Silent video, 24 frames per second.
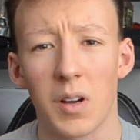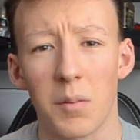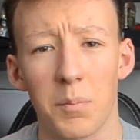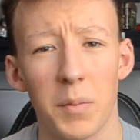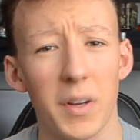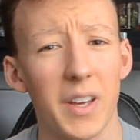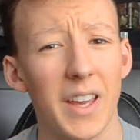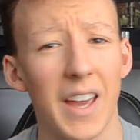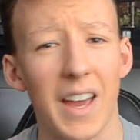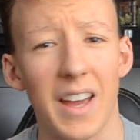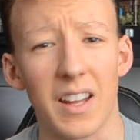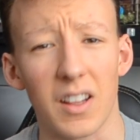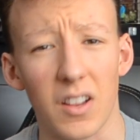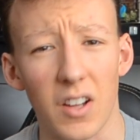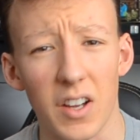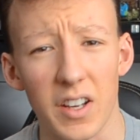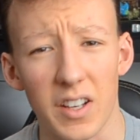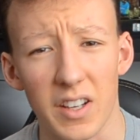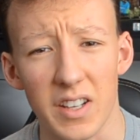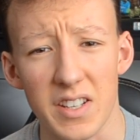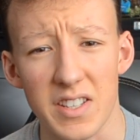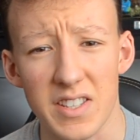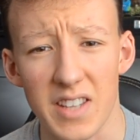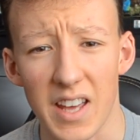But yeah,
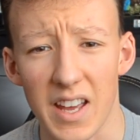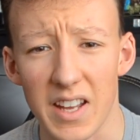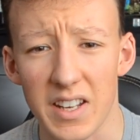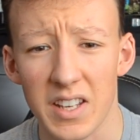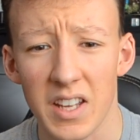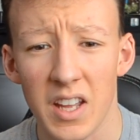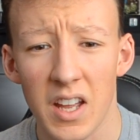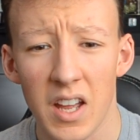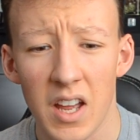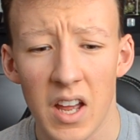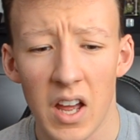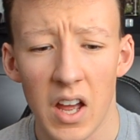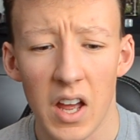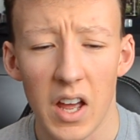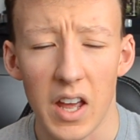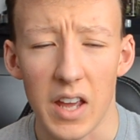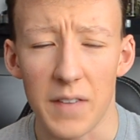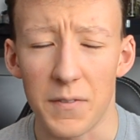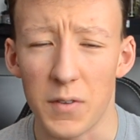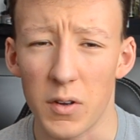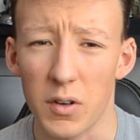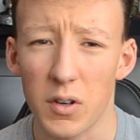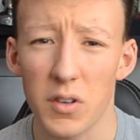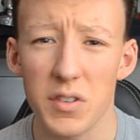like I said,
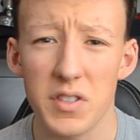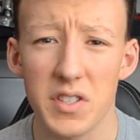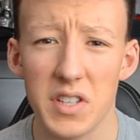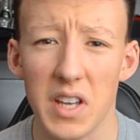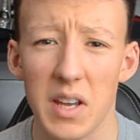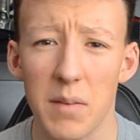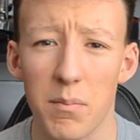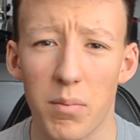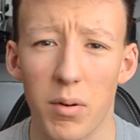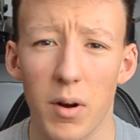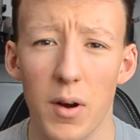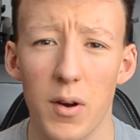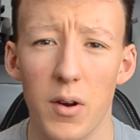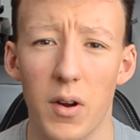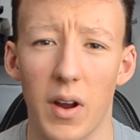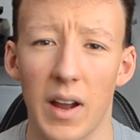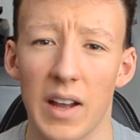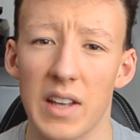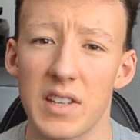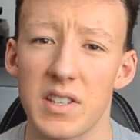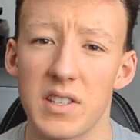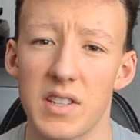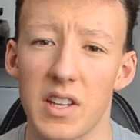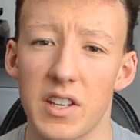if you're not seeing
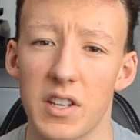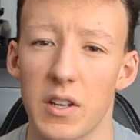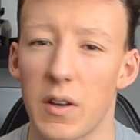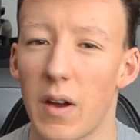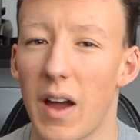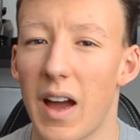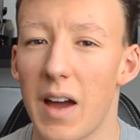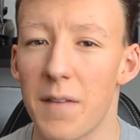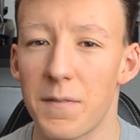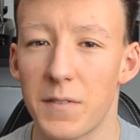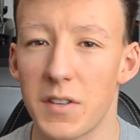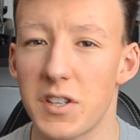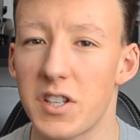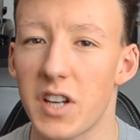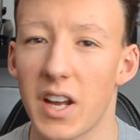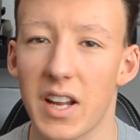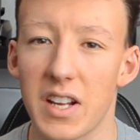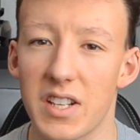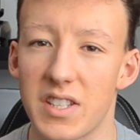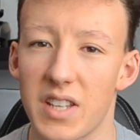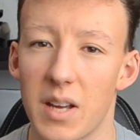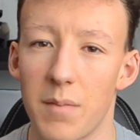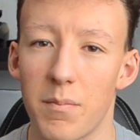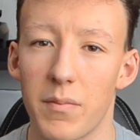progress then you have to
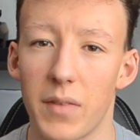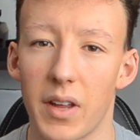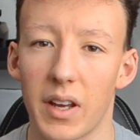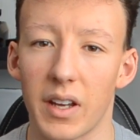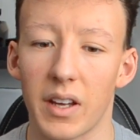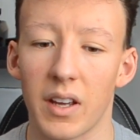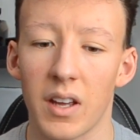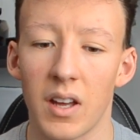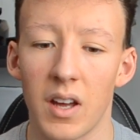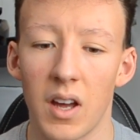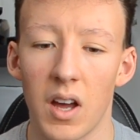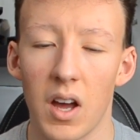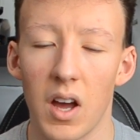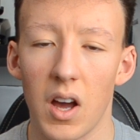change something.